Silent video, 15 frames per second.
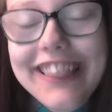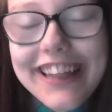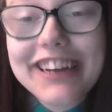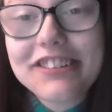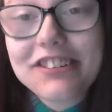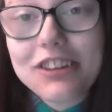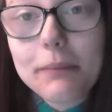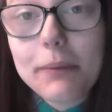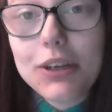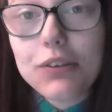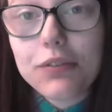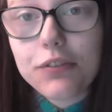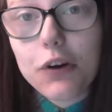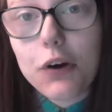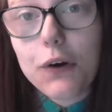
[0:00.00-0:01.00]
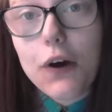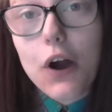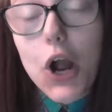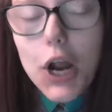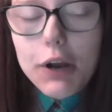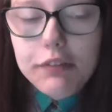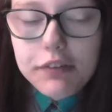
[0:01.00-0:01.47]
thanks so much for
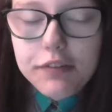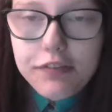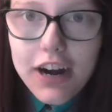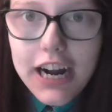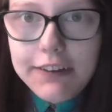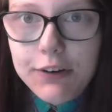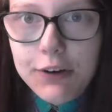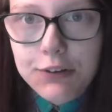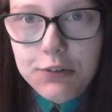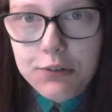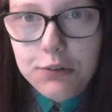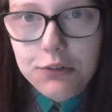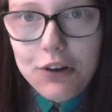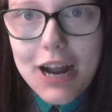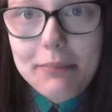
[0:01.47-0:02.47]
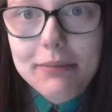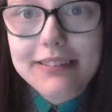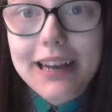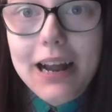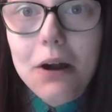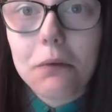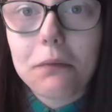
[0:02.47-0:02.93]
over 500 subscribers
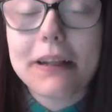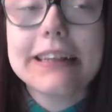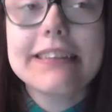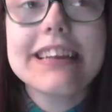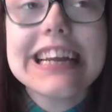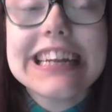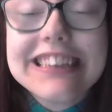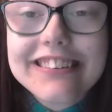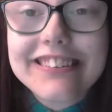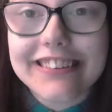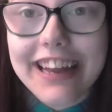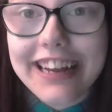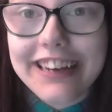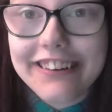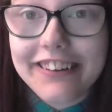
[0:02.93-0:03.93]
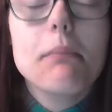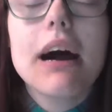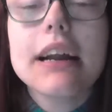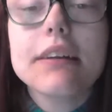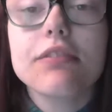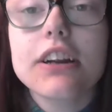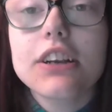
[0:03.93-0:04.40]
now. It's insane.
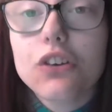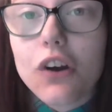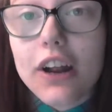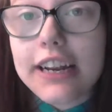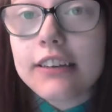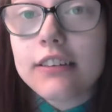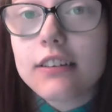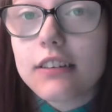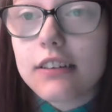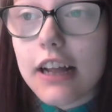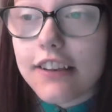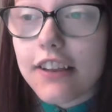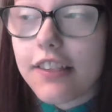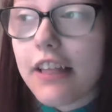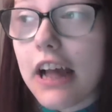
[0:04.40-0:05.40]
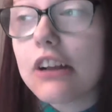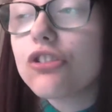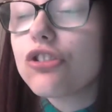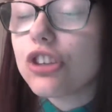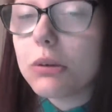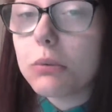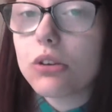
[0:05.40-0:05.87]
My friend Grace said that
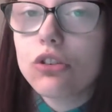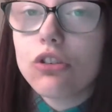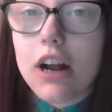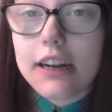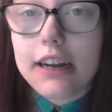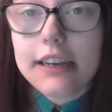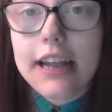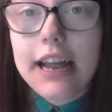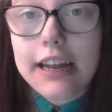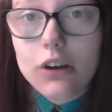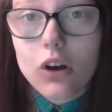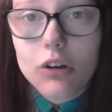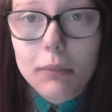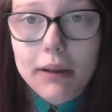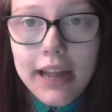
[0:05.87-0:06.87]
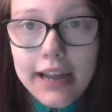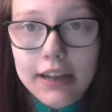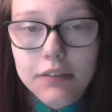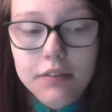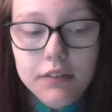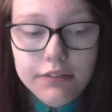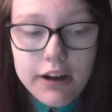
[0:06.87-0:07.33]
she would crack an egg on my
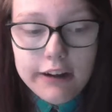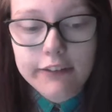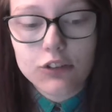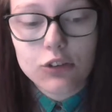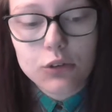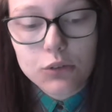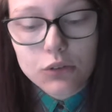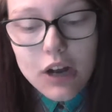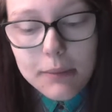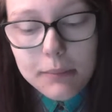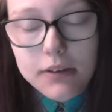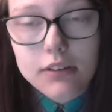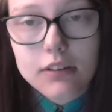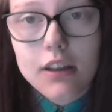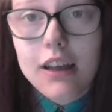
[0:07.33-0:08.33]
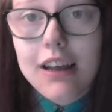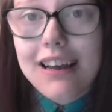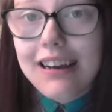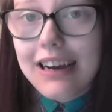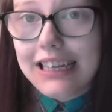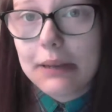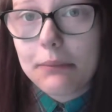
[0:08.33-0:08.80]
head for 500 subscribers,
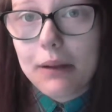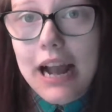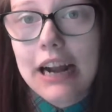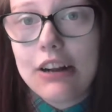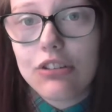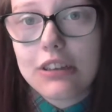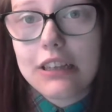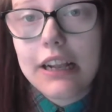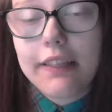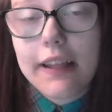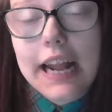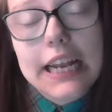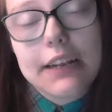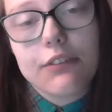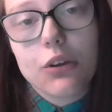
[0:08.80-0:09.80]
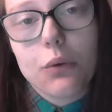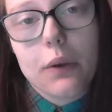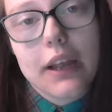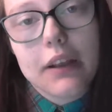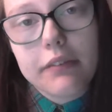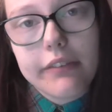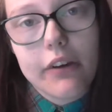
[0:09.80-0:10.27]
and I'm actually thinking of
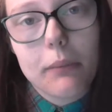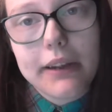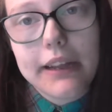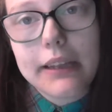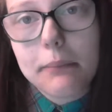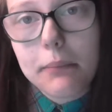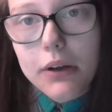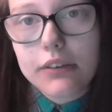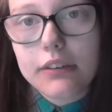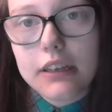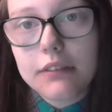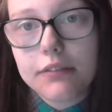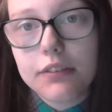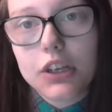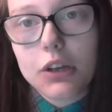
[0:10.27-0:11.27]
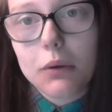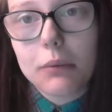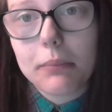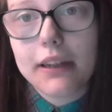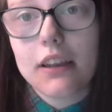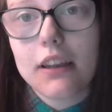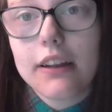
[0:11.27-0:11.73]
doing it and filming it and posting it for you
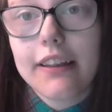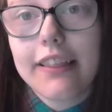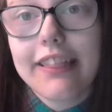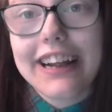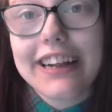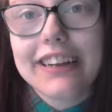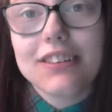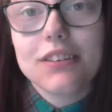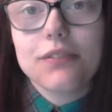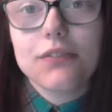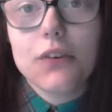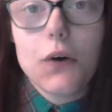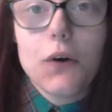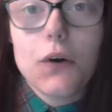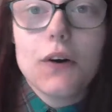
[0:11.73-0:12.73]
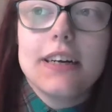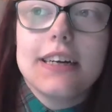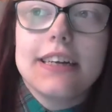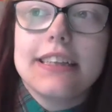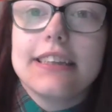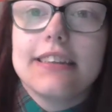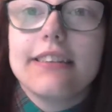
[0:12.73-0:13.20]
and being like, thanks for
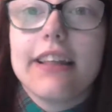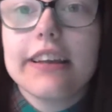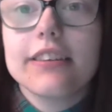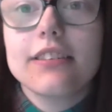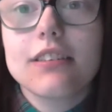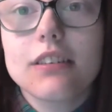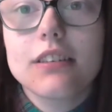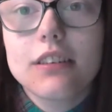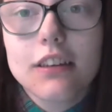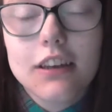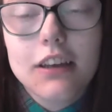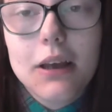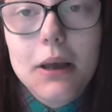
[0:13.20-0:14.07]
this,